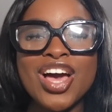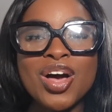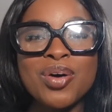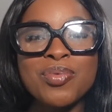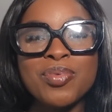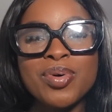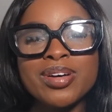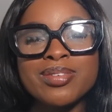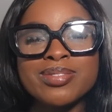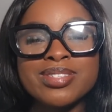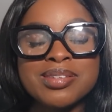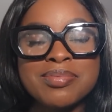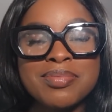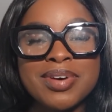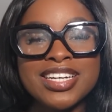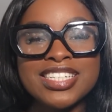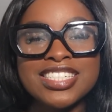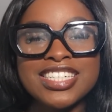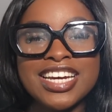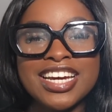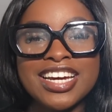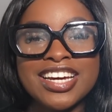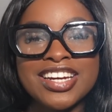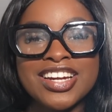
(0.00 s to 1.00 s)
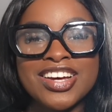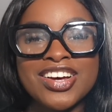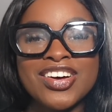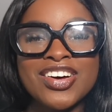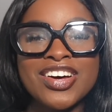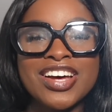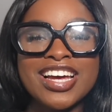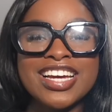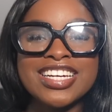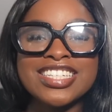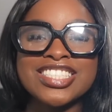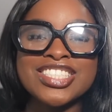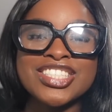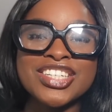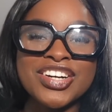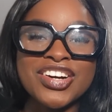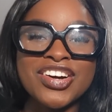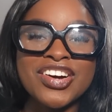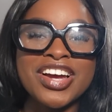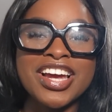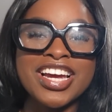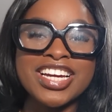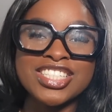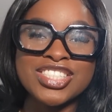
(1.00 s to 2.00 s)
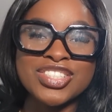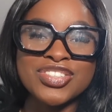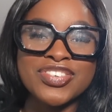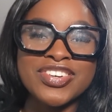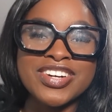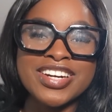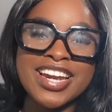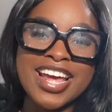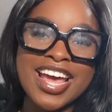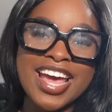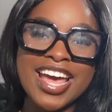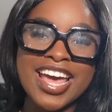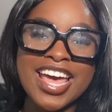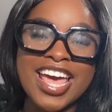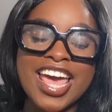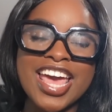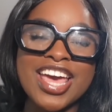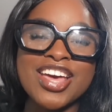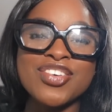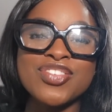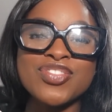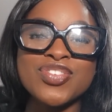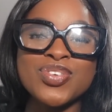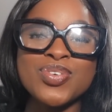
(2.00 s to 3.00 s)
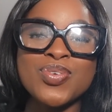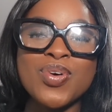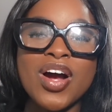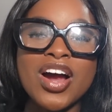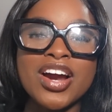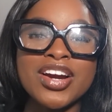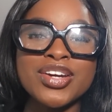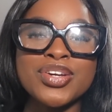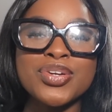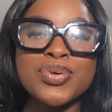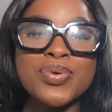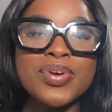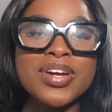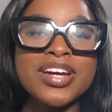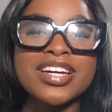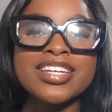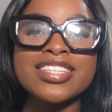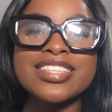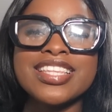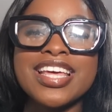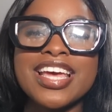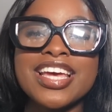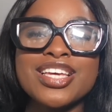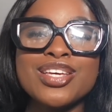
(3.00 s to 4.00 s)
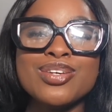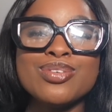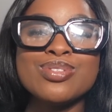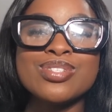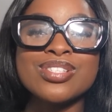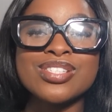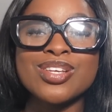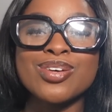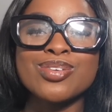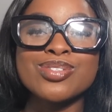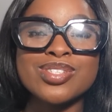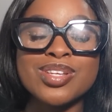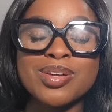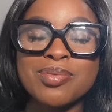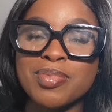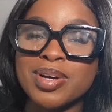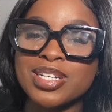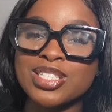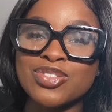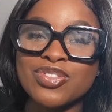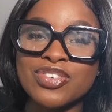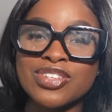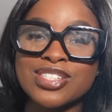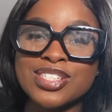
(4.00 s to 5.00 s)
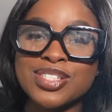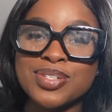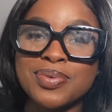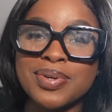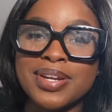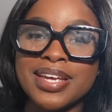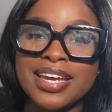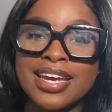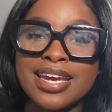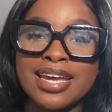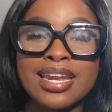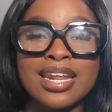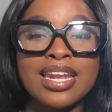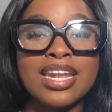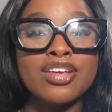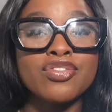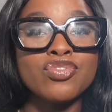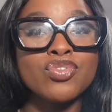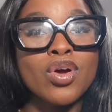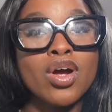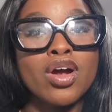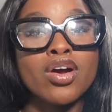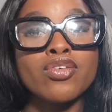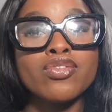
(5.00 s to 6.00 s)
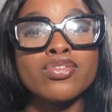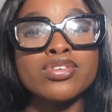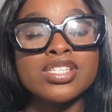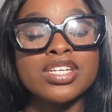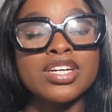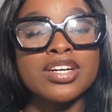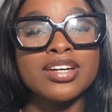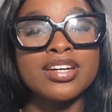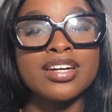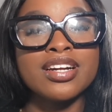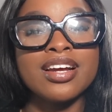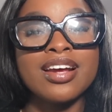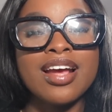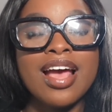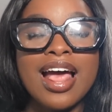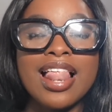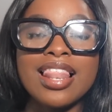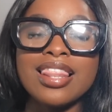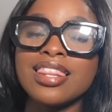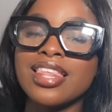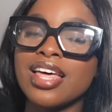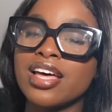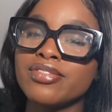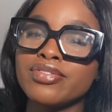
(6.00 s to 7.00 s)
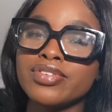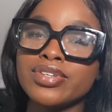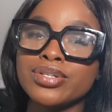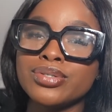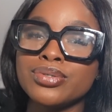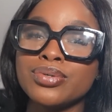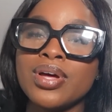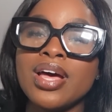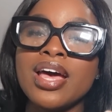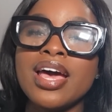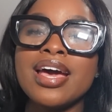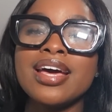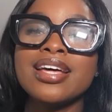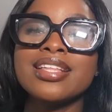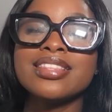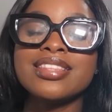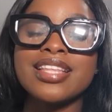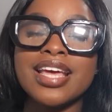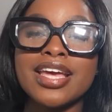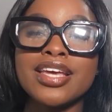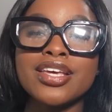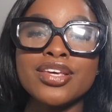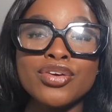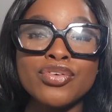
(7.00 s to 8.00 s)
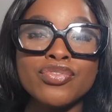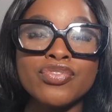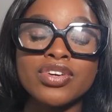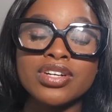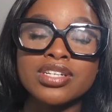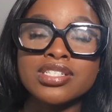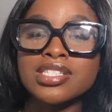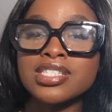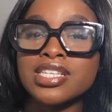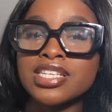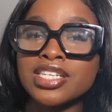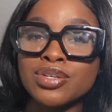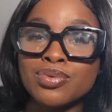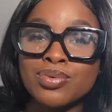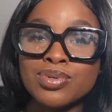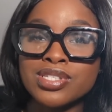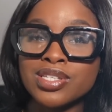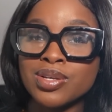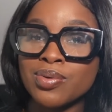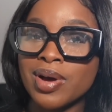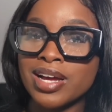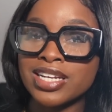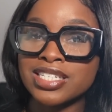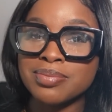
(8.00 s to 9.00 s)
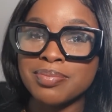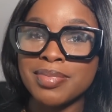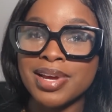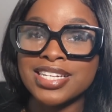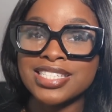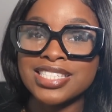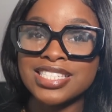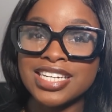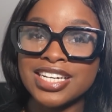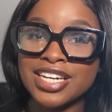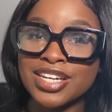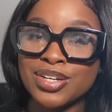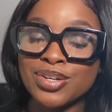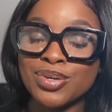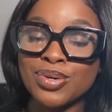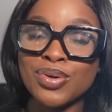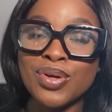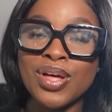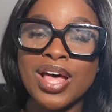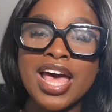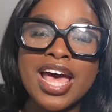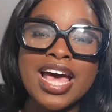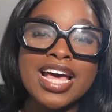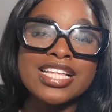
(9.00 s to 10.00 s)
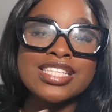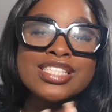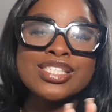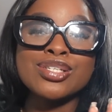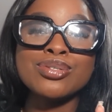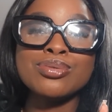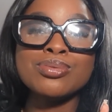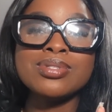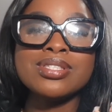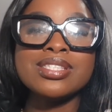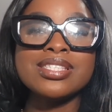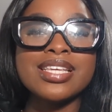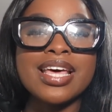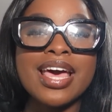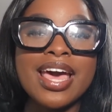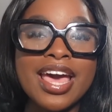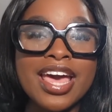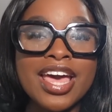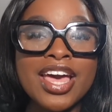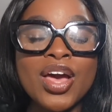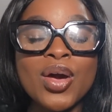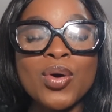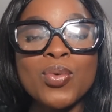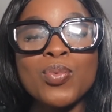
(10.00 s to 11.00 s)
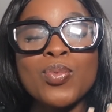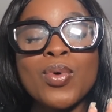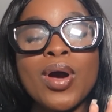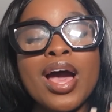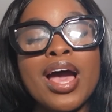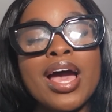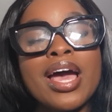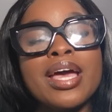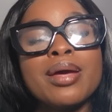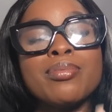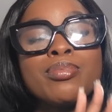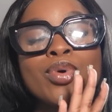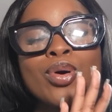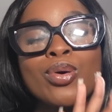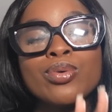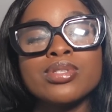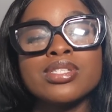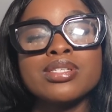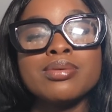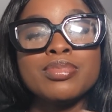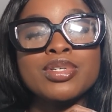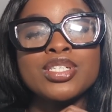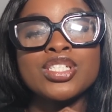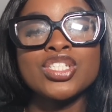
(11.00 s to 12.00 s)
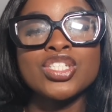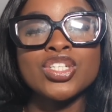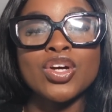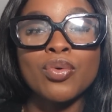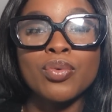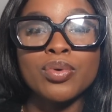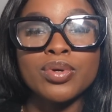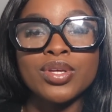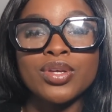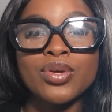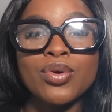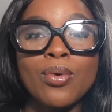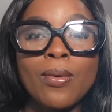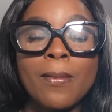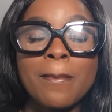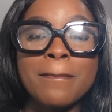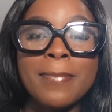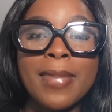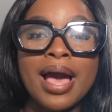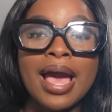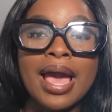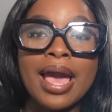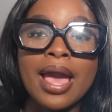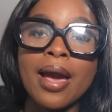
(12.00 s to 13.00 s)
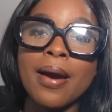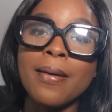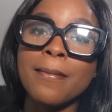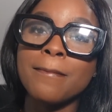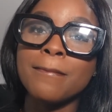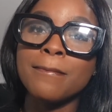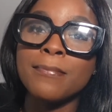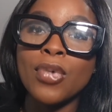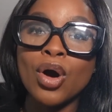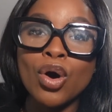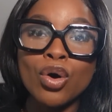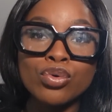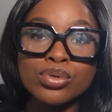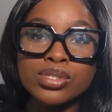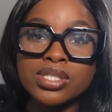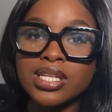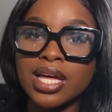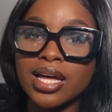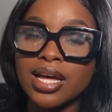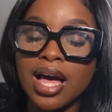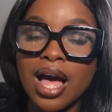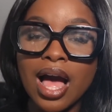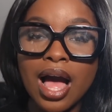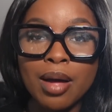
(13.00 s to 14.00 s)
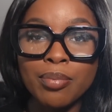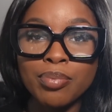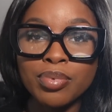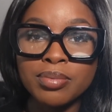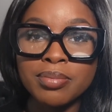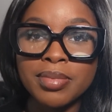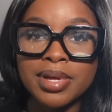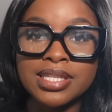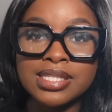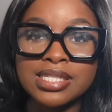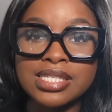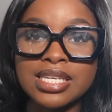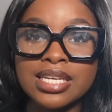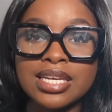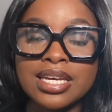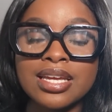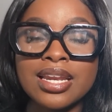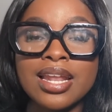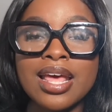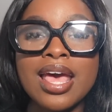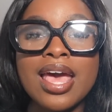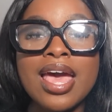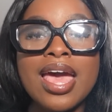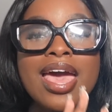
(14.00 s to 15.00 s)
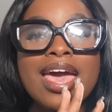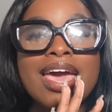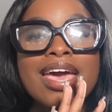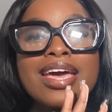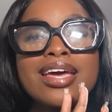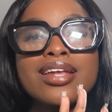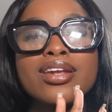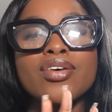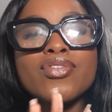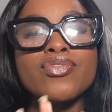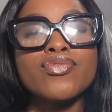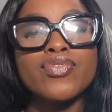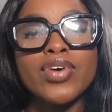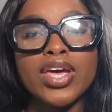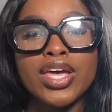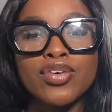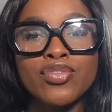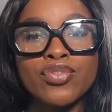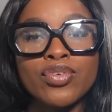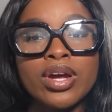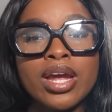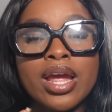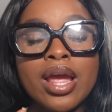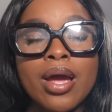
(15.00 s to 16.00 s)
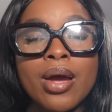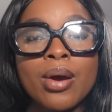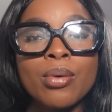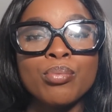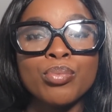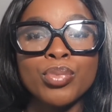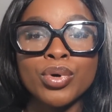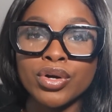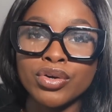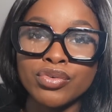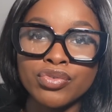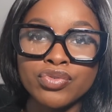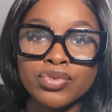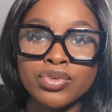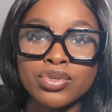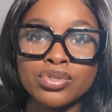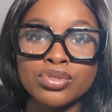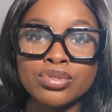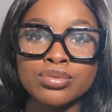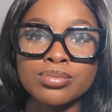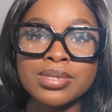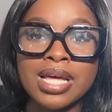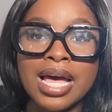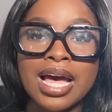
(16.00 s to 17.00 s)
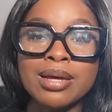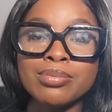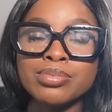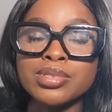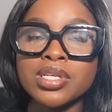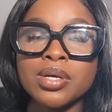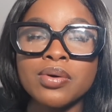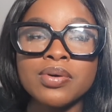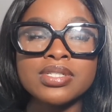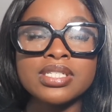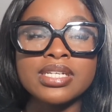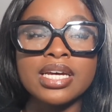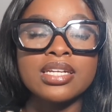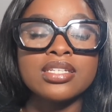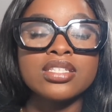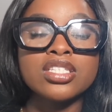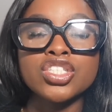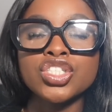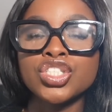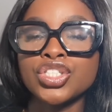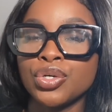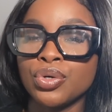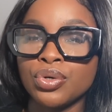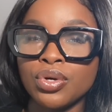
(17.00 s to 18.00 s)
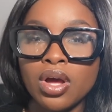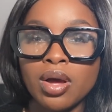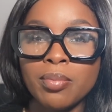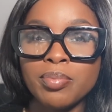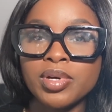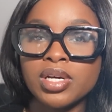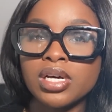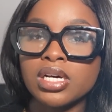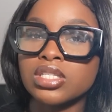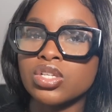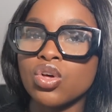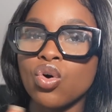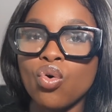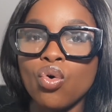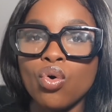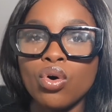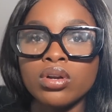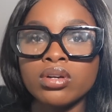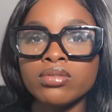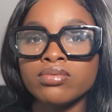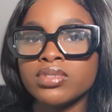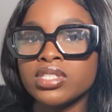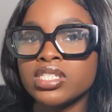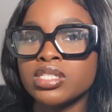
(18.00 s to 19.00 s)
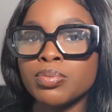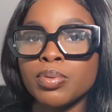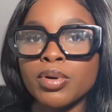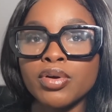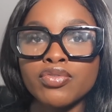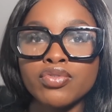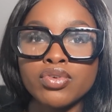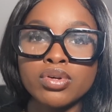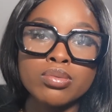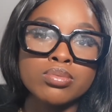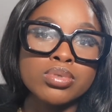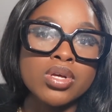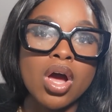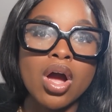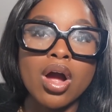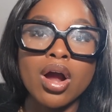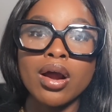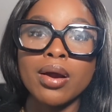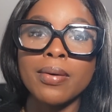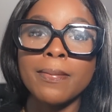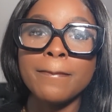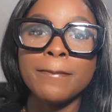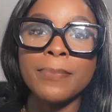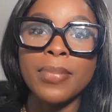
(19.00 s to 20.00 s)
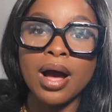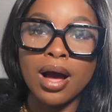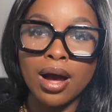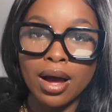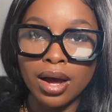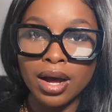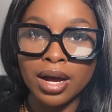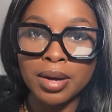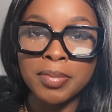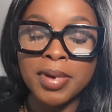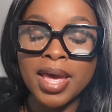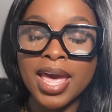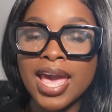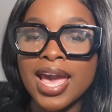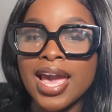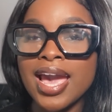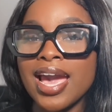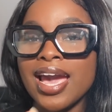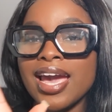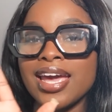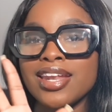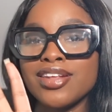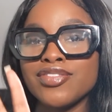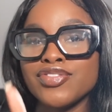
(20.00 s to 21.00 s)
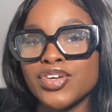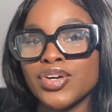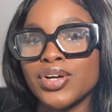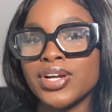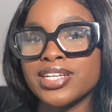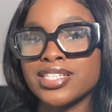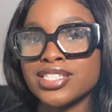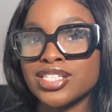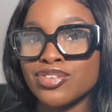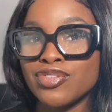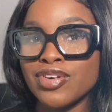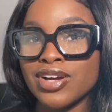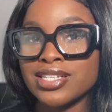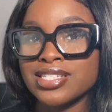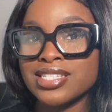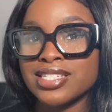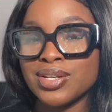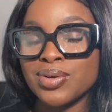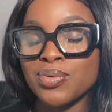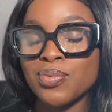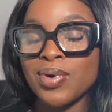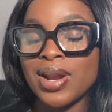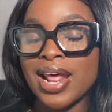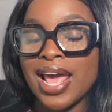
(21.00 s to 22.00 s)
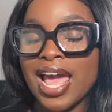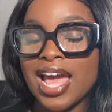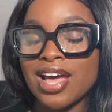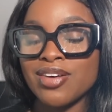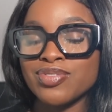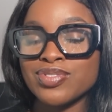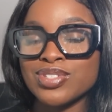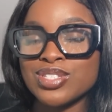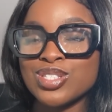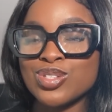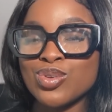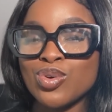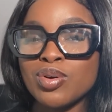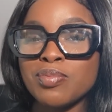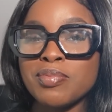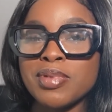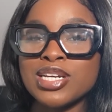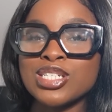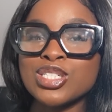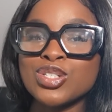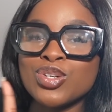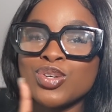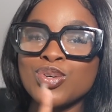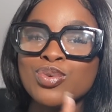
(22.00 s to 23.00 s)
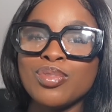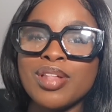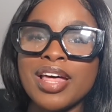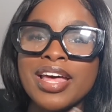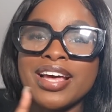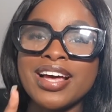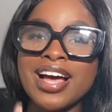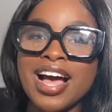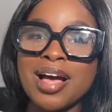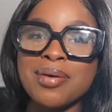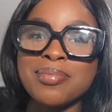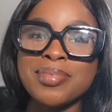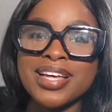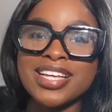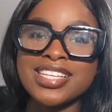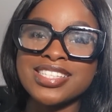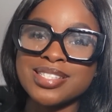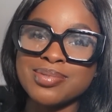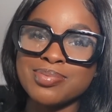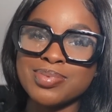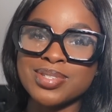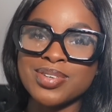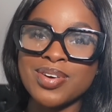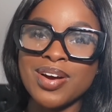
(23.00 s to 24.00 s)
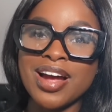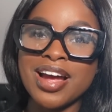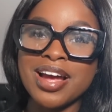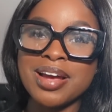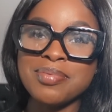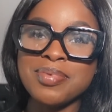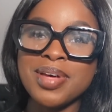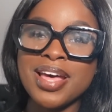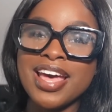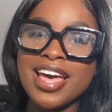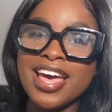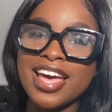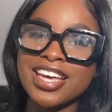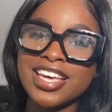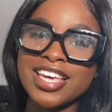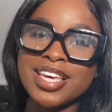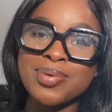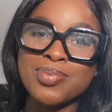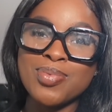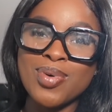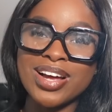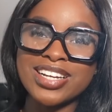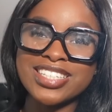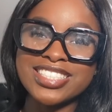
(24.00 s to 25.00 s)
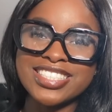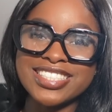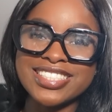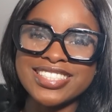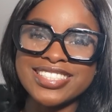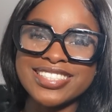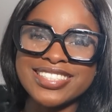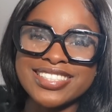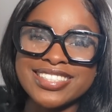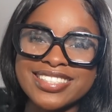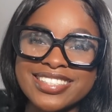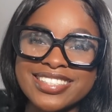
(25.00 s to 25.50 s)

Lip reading: Welcome to my channel. It's your girl Asian Renee. If you are new here, thank you so much for tuning in, and if you are a returner, I love you. Thank you for continuing to watch my channel. Today I'm going to be showing you my most complimented and favorite perfumes. I'm so excited to show y'all because all of these perfumes are bomb, and if you're interested in what I have in store, make sure you like, comment, and subscribe, and keep watching.